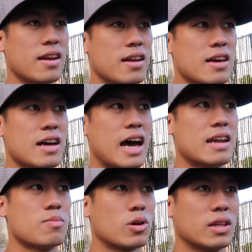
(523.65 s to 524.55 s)
and I
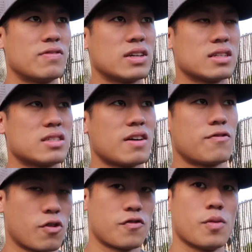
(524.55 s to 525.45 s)
did more lifting and
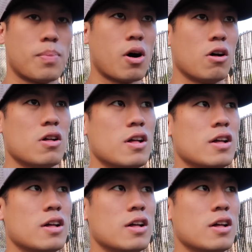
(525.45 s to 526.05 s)
stuff for football.